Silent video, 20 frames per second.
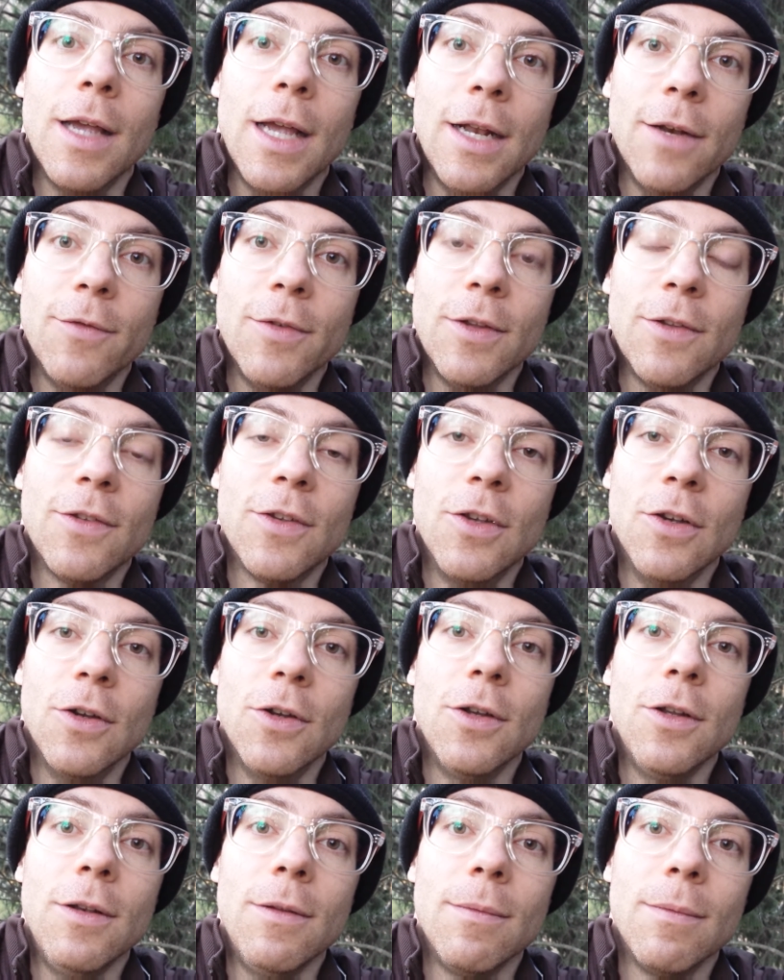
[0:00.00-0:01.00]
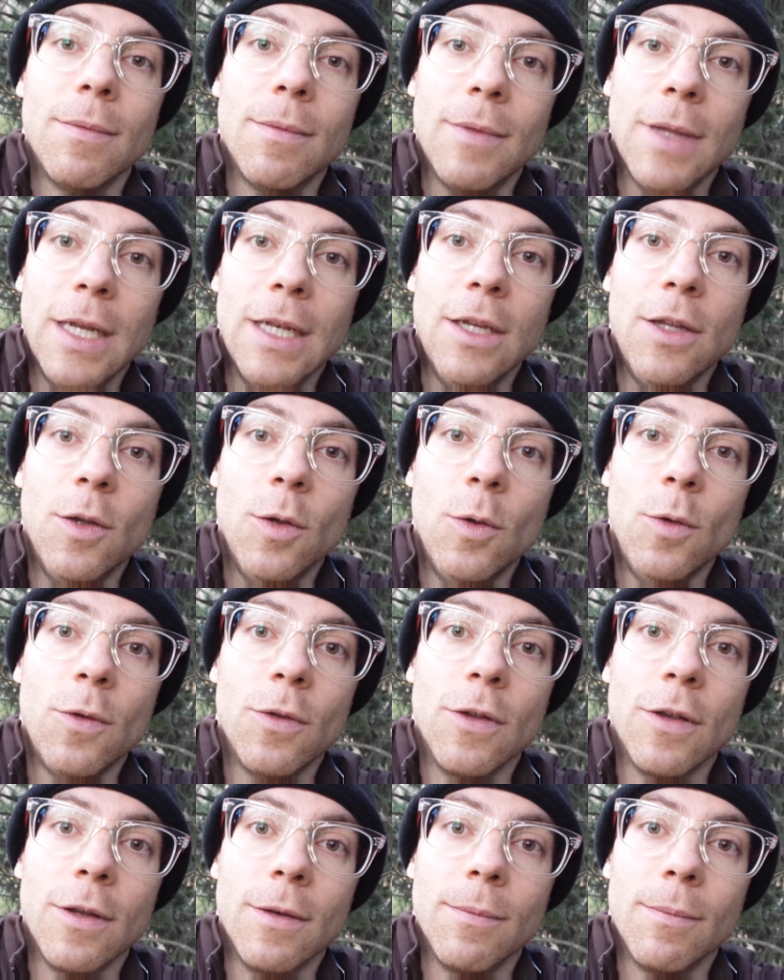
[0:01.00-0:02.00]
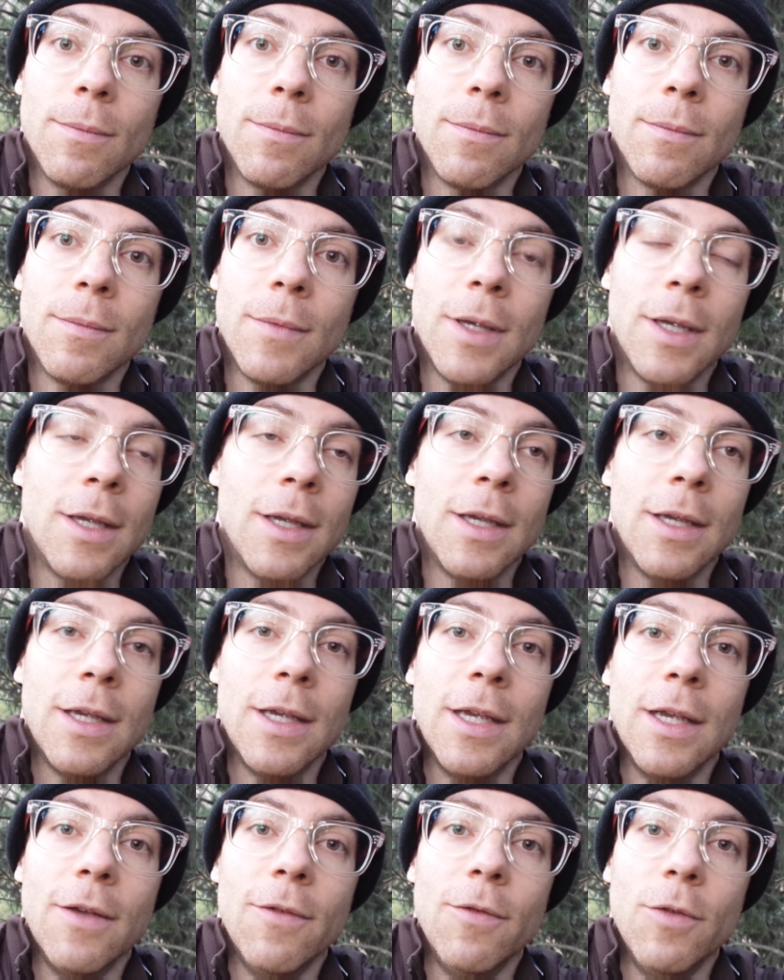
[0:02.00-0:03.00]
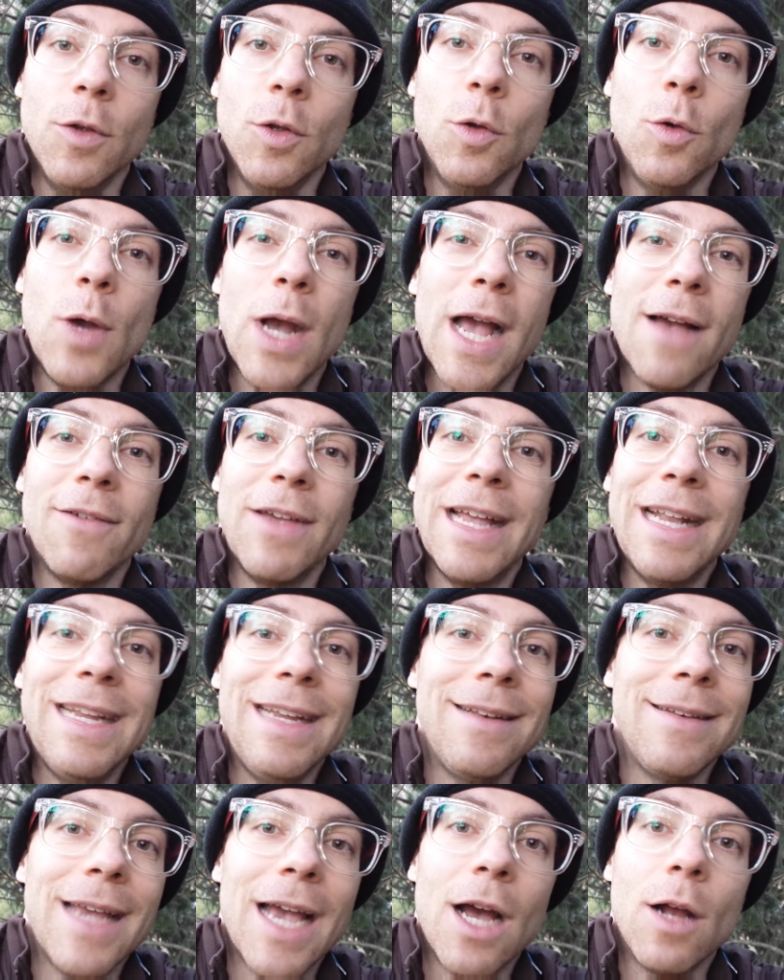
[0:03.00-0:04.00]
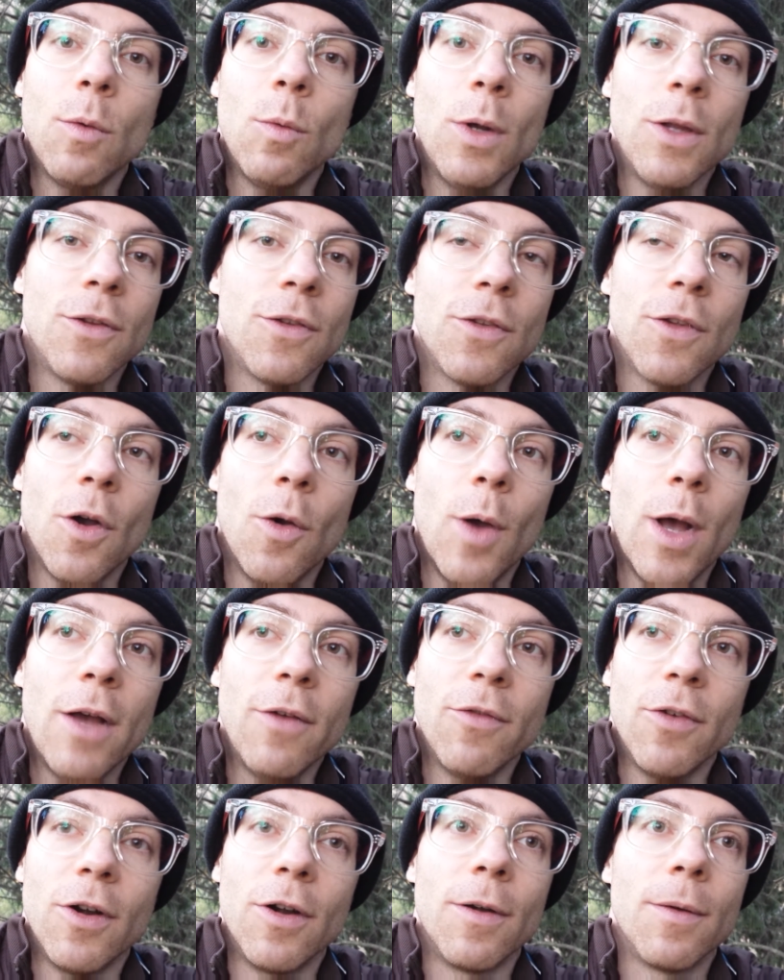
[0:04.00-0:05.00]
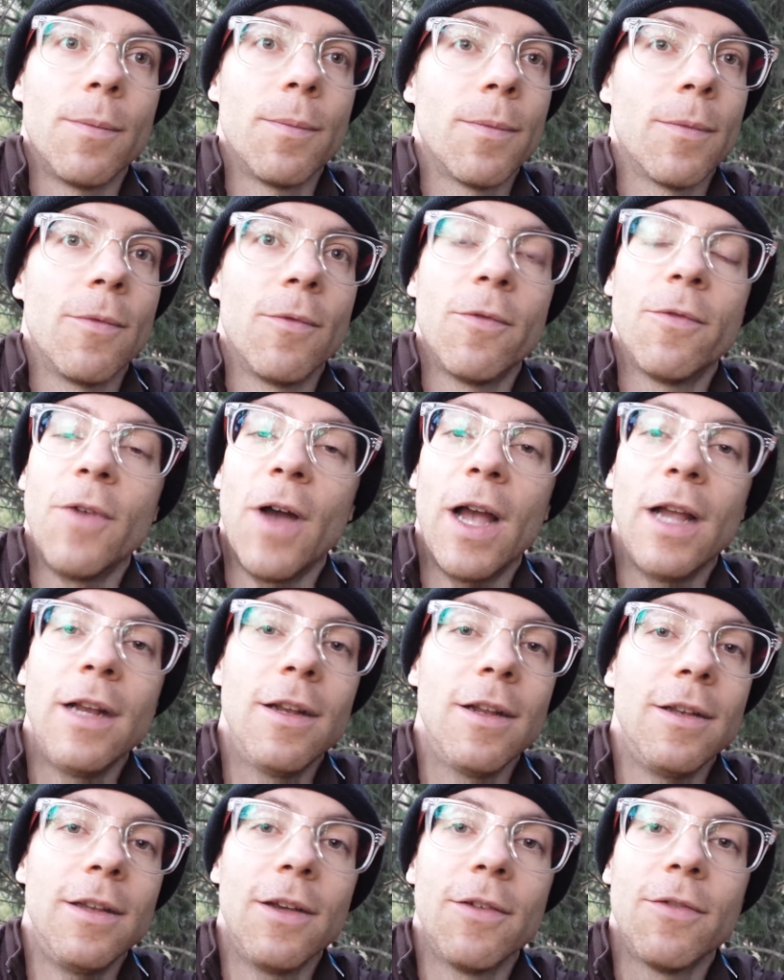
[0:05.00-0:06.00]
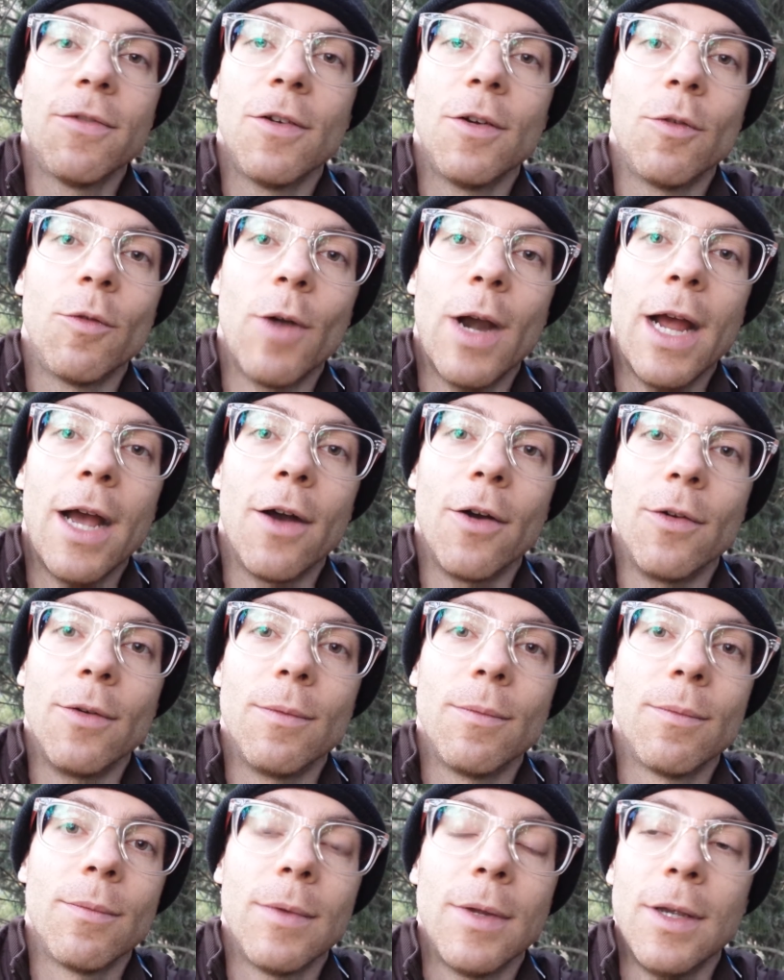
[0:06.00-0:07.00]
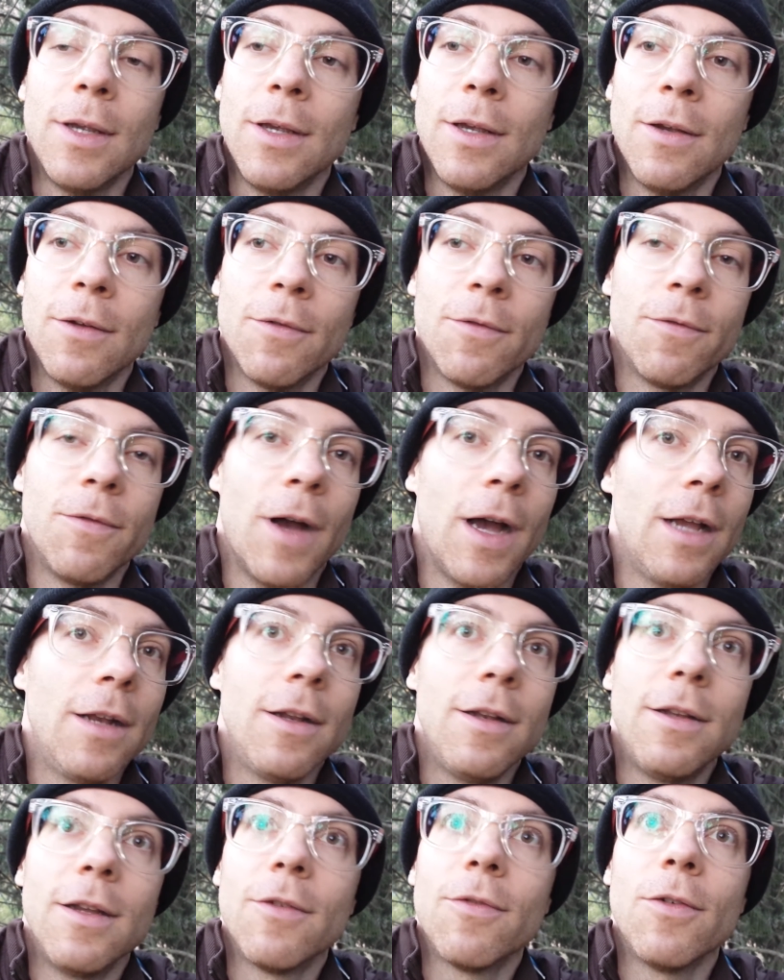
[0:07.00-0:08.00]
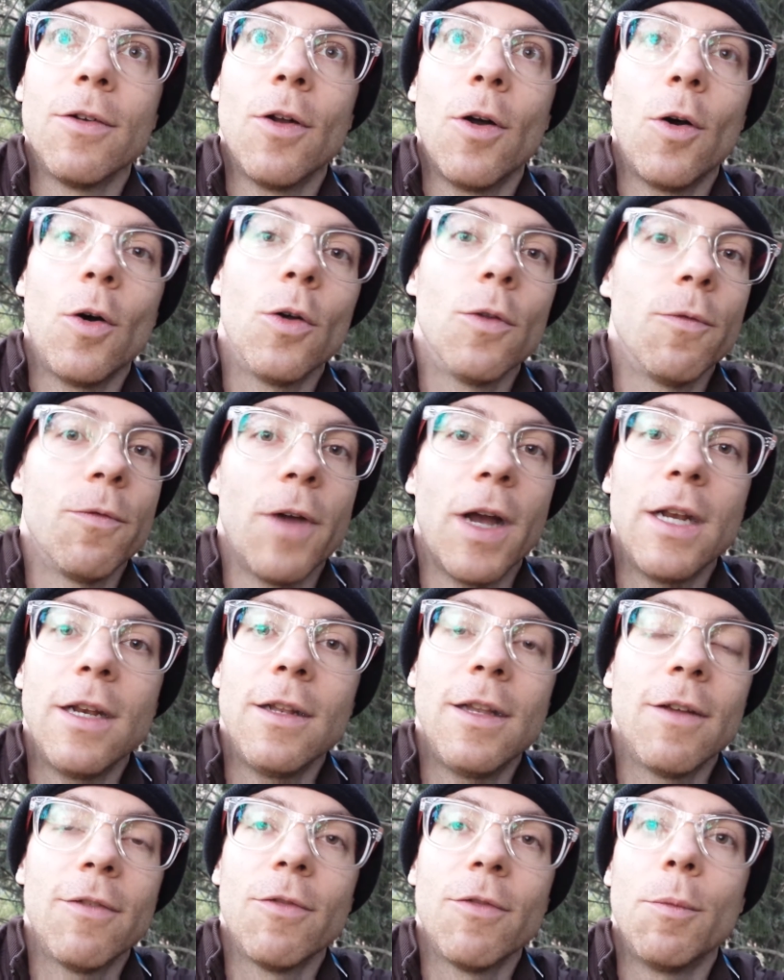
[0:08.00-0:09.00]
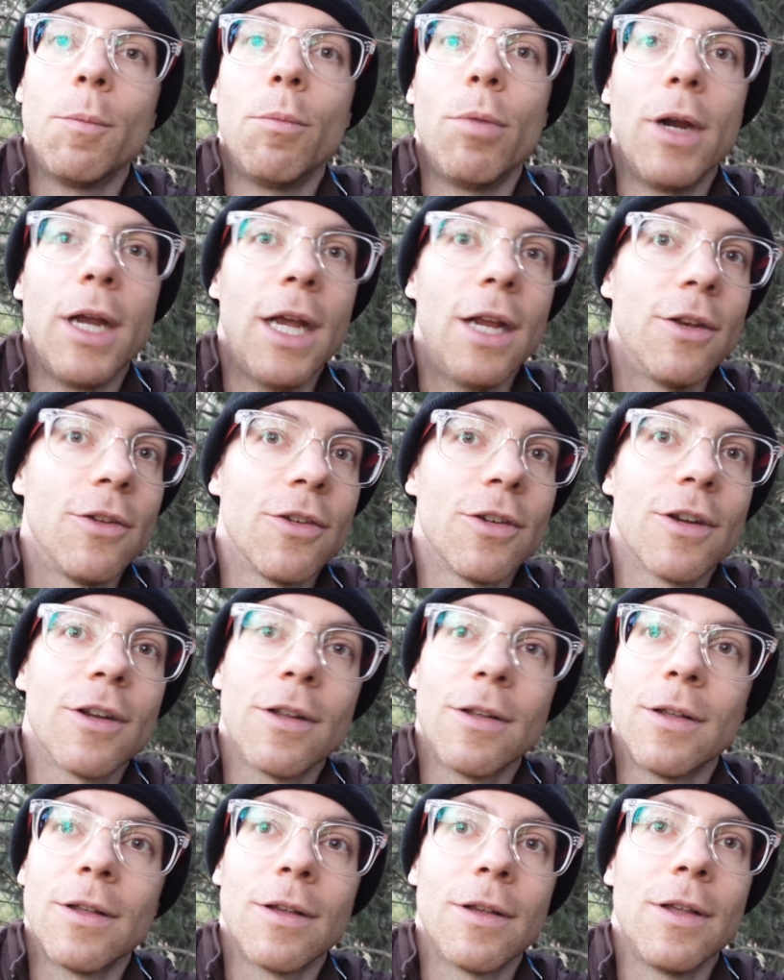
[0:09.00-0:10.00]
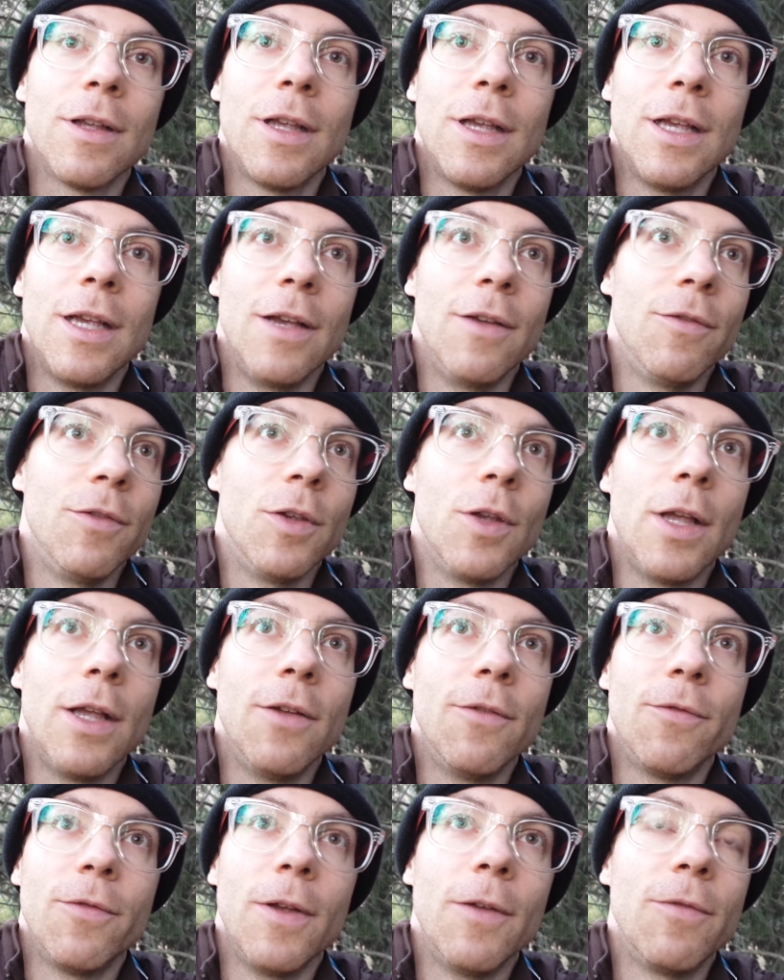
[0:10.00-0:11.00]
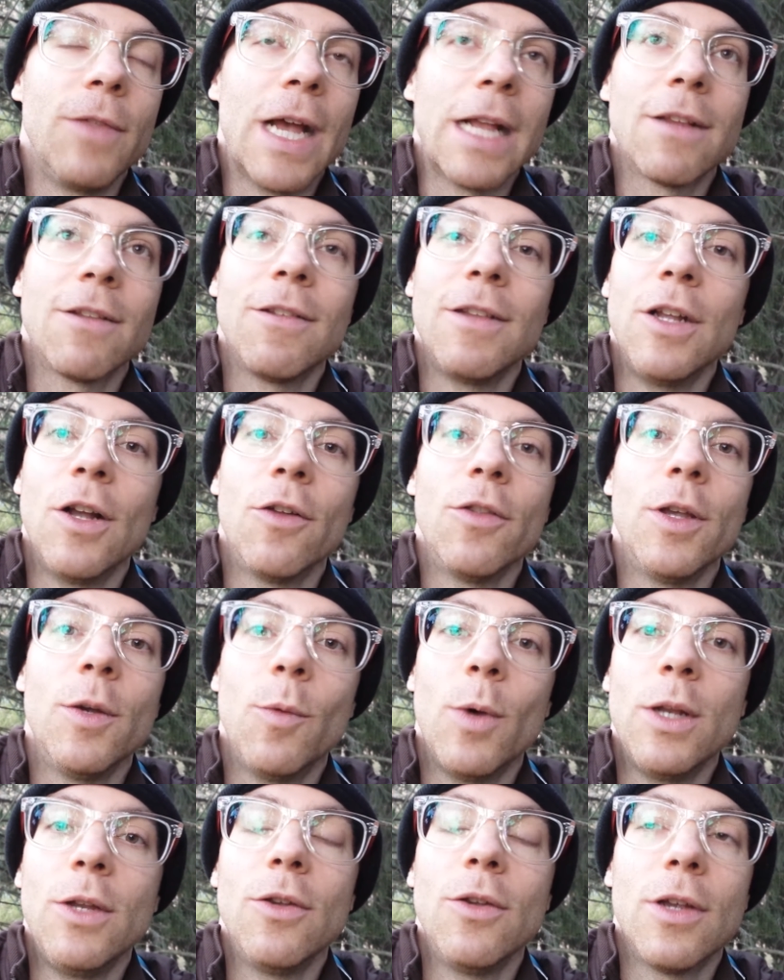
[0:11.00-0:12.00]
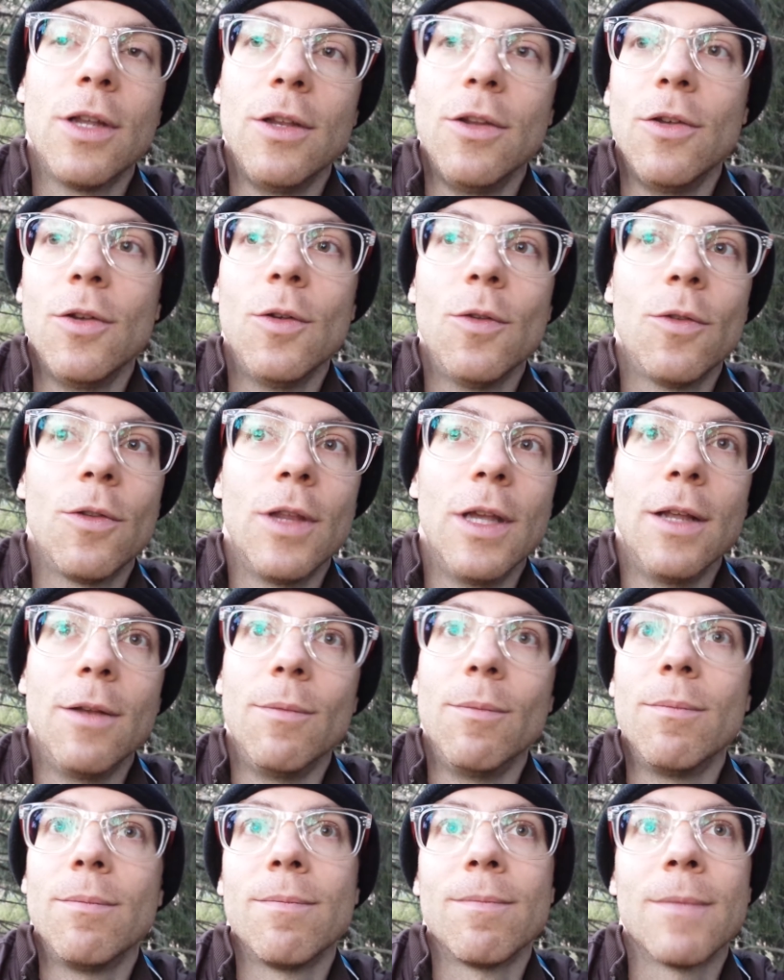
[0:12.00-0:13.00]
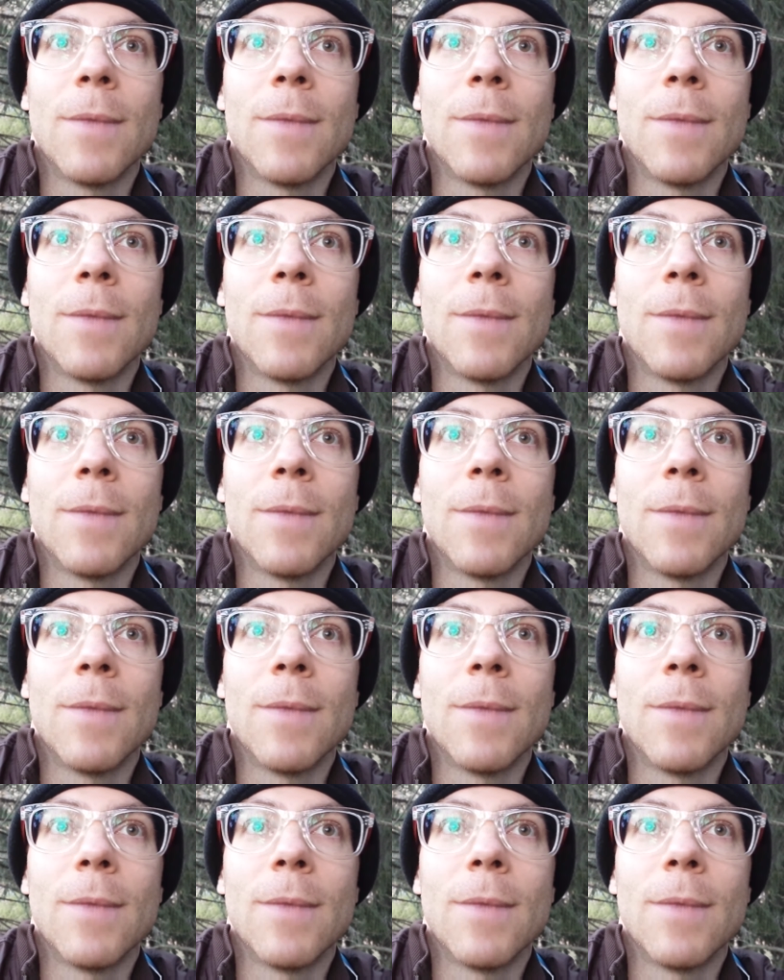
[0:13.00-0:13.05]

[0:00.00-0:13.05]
And if it's good, then use it. If you have any doubt whatsoever, find a different route. Find a different hold, find a different branch. If that's the only one you can use, then